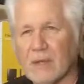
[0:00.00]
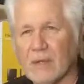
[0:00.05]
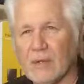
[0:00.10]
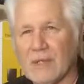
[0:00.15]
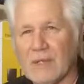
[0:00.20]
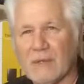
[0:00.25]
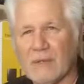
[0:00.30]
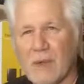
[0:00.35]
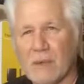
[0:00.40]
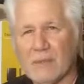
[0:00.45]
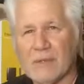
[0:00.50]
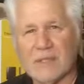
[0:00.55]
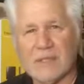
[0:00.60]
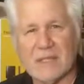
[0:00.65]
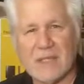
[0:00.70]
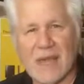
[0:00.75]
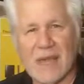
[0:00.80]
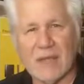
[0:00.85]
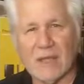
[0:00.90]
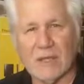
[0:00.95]
live up in
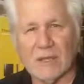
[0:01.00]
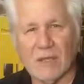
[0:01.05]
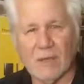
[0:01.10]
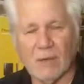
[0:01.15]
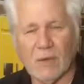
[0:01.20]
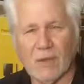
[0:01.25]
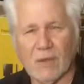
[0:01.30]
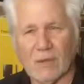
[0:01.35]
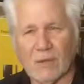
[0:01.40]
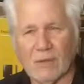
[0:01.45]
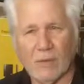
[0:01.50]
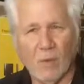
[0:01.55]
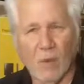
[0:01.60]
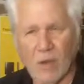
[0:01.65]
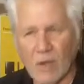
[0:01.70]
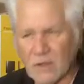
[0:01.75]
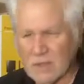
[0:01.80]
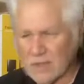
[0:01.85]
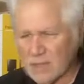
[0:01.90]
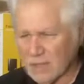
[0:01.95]
Seattle are going,
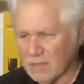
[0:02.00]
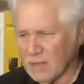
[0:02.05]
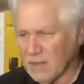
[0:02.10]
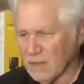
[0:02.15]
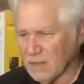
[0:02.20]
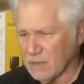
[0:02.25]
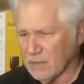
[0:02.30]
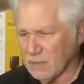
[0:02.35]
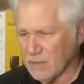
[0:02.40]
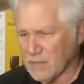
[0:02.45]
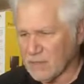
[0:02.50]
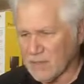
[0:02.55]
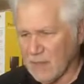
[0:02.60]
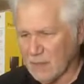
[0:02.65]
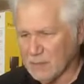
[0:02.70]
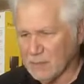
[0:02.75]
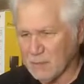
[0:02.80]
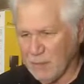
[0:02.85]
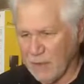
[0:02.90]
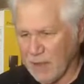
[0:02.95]
walls can be 3
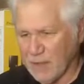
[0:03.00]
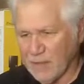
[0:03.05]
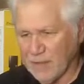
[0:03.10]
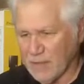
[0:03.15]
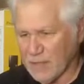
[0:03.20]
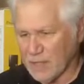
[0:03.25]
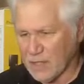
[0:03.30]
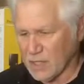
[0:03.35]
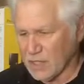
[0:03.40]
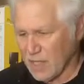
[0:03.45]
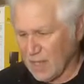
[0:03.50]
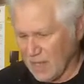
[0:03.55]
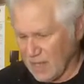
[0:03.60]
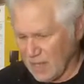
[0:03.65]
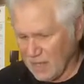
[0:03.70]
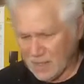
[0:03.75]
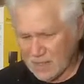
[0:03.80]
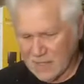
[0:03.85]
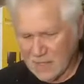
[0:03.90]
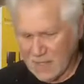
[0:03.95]
stops brighter than the shade?
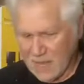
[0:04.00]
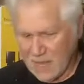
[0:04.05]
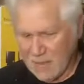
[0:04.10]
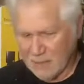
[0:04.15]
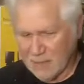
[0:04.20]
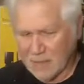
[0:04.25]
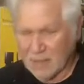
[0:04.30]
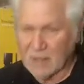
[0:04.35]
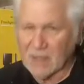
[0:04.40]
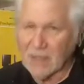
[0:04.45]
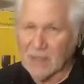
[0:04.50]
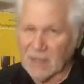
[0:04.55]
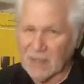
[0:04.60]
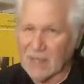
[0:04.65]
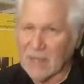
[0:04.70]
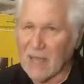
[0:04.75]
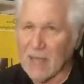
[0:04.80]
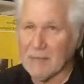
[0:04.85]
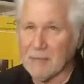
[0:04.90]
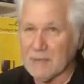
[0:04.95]
How does that happen?
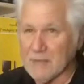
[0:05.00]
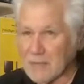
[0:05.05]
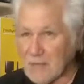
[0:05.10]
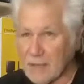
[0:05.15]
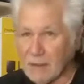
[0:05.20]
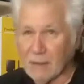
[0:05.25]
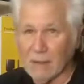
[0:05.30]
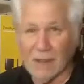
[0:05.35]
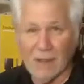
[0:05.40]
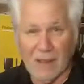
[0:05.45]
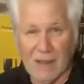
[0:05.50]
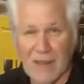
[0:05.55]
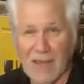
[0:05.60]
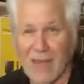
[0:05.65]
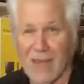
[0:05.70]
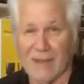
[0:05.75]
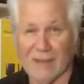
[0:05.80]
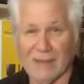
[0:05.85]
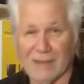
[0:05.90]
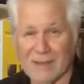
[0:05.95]
It happens here a
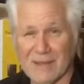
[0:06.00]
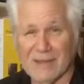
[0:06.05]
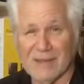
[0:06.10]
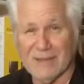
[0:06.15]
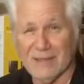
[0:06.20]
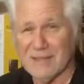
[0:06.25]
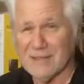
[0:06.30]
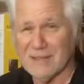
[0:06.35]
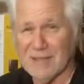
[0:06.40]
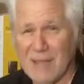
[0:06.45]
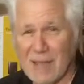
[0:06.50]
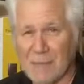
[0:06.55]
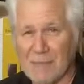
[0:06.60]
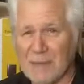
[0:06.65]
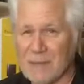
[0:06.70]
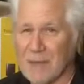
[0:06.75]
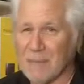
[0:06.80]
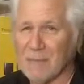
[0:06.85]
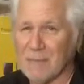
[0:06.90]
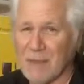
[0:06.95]
lot. It doesn't
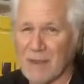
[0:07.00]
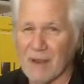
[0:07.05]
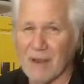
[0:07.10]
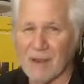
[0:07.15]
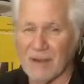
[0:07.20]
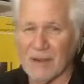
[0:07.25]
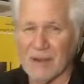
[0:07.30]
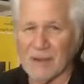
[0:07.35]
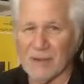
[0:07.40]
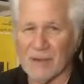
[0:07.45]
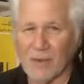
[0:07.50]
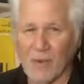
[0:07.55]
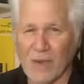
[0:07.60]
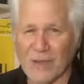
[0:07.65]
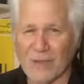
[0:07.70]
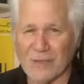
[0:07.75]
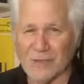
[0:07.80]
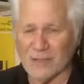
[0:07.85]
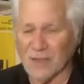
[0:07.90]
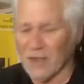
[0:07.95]
happen up there
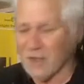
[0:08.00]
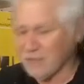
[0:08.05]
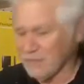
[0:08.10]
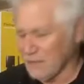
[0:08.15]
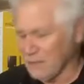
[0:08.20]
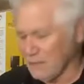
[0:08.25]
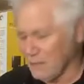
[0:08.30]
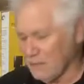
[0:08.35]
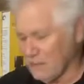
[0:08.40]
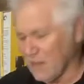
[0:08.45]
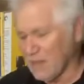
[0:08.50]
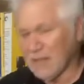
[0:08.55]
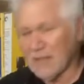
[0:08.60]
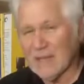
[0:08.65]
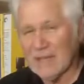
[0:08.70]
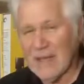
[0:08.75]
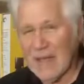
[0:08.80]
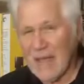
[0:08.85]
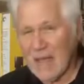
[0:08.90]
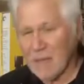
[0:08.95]
quite as often, but it
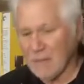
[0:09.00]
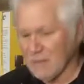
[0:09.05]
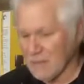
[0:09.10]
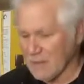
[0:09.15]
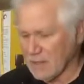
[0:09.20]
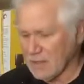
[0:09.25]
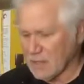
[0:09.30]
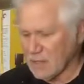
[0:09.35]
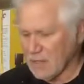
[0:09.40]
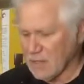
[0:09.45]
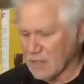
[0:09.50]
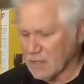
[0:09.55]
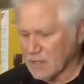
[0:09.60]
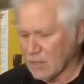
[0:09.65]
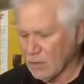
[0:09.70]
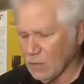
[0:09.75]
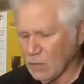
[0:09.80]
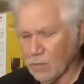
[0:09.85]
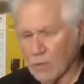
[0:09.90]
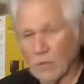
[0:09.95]
can happen.
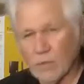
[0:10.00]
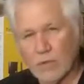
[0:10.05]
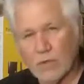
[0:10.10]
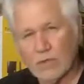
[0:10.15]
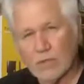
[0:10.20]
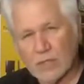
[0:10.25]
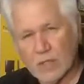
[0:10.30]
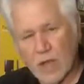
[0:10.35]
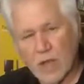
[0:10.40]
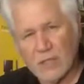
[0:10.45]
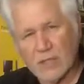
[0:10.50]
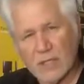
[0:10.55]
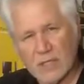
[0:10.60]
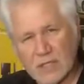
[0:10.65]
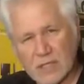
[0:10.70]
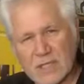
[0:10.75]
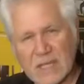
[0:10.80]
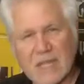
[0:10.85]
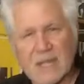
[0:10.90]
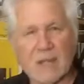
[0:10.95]
So you start to
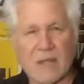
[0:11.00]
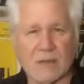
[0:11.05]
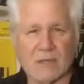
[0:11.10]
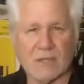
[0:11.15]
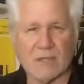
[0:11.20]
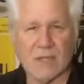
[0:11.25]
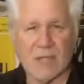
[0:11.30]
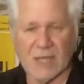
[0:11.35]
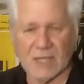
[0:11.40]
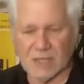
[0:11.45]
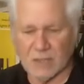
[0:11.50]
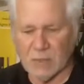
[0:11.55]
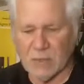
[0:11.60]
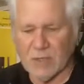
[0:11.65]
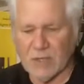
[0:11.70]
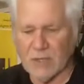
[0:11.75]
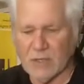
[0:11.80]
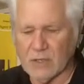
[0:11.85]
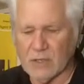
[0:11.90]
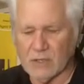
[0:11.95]
see those things
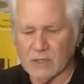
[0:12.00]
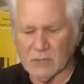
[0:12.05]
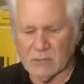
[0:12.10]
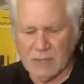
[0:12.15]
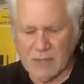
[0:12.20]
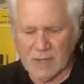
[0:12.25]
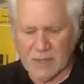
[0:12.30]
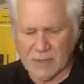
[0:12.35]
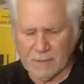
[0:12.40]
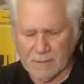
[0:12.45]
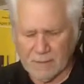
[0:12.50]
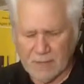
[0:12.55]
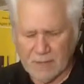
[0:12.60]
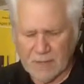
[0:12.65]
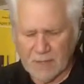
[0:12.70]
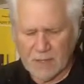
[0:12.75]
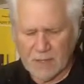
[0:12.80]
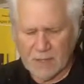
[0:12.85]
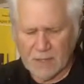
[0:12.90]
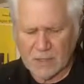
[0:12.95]
when you use a meter.
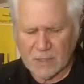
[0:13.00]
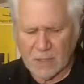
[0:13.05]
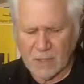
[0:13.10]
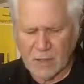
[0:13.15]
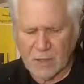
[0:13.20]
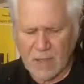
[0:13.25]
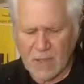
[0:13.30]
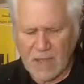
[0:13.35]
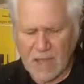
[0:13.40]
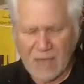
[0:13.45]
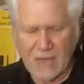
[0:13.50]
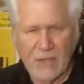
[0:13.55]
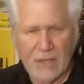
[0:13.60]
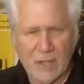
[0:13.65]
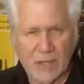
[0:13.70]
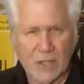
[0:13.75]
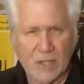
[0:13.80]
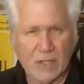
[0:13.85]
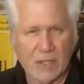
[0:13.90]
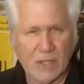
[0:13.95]
So I
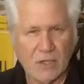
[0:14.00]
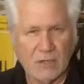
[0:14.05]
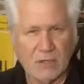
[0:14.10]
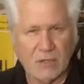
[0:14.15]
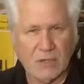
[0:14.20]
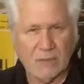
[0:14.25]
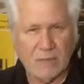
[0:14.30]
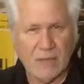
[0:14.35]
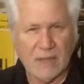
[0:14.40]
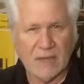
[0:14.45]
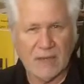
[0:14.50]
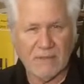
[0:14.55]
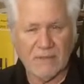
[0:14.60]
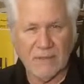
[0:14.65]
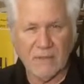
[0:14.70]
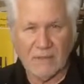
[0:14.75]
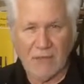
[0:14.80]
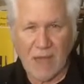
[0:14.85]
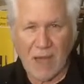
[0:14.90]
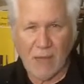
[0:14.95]
think you should use them, and if
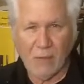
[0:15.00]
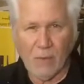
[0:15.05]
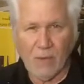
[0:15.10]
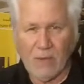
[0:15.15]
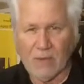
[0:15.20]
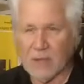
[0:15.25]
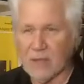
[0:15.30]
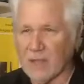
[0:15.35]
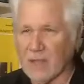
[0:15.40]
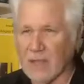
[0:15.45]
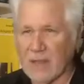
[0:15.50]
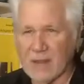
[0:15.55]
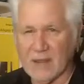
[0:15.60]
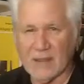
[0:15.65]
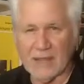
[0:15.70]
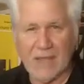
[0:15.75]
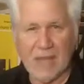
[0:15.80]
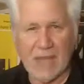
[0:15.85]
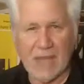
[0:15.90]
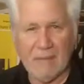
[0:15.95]
you've got one, you're ahead
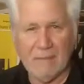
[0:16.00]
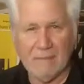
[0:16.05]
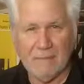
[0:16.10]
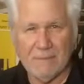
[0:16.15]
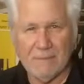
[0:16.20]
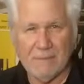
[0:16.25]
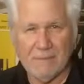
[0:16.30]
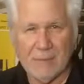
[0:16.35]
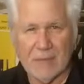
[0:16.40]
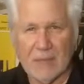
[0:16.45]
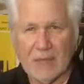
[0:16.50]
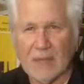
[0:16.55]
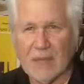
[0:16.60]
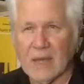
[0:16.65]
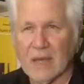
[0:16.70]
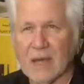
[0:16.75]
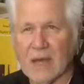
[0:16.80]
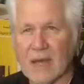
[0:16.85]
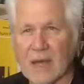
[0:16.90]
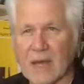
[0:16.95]
of the game.
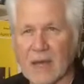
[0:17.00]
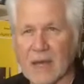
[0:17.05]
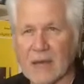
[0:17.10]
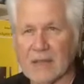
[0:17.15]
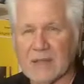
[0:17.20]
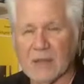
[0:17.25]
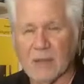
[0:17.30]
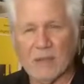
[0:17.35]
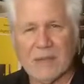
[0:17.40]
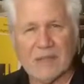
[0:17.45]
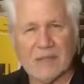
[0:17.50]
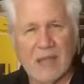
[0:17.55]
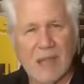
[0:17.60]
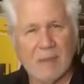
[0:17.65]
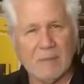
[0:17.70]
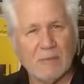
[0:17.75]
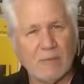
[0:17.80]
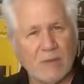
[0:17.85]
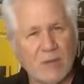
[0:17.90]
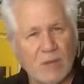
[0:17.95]
There'll be
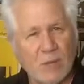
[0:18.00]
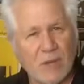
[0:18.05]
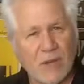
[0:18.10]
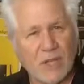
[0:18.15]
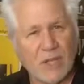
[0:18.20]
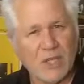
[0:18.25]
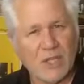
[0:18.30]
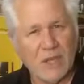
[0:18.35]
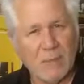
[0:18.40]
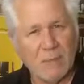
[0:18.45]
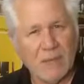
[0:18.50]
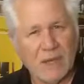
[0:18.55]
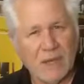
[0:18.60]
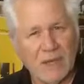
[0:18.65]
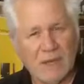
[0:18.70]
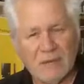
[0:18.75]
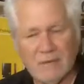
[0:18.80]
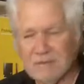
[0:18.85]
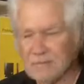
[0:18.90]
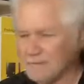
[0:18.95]
times when you want to chimp it
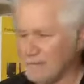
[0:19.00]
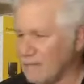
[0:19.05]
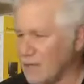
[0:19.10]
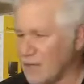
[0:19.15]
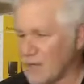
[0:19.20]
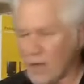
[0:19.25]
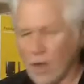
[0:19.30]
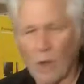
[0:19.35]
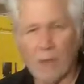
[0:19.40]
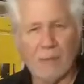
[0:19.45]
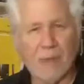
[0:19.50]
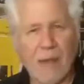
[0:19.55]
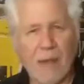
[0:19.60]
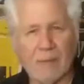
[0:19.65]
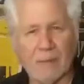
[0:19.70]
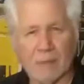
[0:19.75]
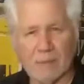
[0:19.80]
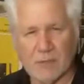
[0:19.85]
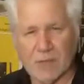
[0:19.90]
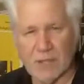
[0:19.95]
in. No
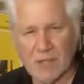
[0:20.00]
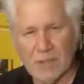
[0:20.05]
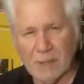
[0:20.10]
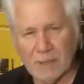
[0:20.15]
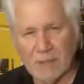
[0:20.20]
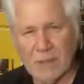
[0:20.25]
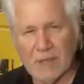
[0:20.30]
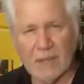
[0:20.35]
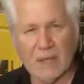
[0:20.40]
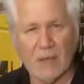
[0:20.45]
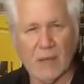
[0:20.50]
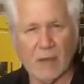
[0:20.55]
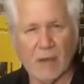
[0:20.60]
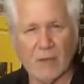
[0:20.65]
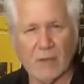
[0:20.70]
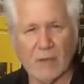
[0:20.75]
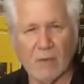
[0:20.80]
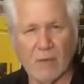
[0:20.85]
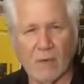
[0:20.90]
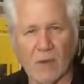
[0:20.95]
problem. Chimp it in
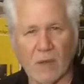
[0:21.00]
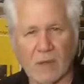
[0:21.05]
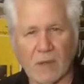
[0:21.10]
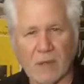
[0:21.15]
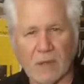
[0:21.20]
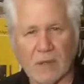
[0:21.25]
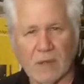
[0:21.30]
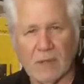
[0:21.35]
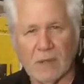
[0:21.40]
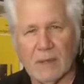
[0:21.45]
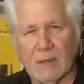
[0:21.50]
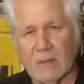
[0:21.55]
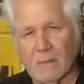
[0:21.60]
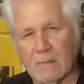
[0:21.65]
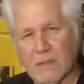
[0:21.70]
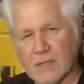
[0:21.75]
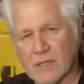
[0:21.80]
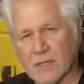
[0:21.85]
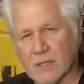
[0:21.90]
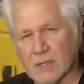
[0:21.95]
all you want.
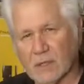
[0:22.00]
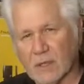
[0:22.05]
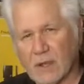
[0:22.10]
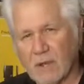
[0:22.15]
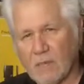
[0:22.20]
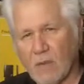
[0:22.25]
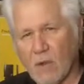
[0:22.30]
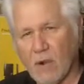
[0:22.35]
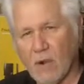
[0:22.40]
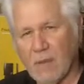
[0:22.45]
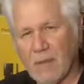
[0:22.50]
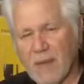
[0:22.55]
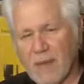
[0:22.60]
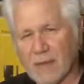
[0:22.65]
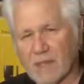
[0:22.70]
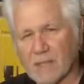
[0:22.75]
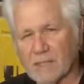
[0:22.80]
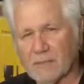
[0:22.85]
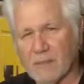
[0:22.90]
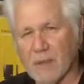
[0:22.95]
But you'll learn more
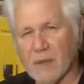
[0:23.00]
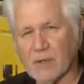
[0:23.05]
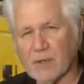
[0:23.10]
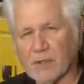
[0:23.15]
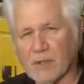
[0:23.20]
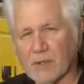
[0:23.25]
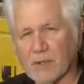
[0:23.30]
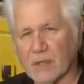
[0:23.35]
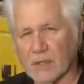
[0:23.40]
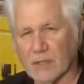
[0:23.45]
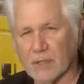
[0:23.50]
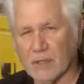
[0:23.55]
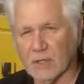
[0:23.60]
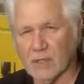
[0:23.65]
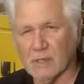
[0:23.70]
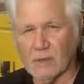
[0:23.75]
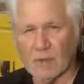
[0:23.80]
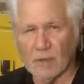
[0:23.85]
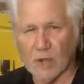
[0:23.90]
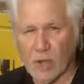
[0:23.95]
about exposure and
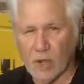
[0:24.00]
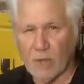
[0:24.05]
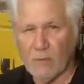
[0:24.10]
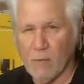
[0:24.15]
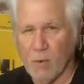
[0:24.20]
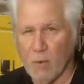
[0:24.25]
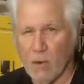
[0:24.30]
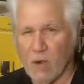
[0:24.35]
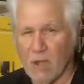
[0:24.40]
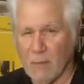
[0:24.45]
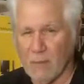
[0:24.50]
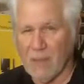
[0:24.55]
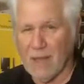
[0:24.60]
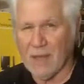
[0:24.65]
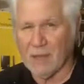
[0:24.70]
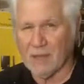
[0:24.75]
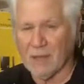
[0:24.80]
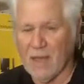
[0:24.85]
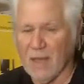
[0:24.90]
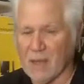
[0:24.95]
you'll learn more
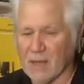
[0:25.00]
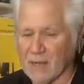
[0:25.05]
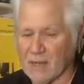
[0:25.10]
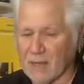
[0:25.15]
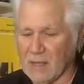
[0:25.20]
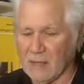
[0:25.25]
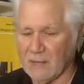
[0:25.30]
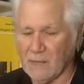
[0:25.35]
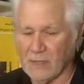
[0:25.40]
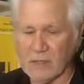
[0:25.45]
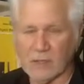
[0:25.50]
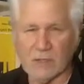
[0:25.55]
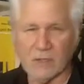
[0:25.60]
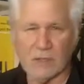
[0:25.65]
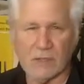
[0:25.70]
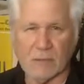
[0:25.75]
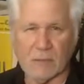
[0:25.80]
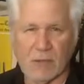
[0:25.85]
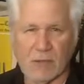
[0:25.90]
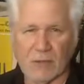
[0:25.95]
about light if you
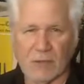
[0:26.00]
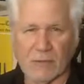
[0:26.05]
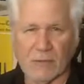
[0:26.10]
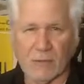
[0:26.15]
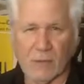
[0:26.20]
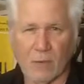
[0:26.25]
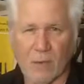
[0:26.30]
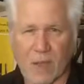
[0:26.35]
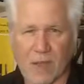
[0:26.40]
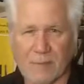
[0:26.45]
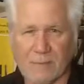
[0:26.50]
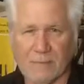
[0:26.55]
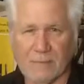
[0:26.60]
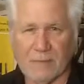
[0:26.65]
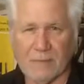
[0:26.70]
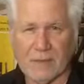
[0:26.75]
use a meter for a while.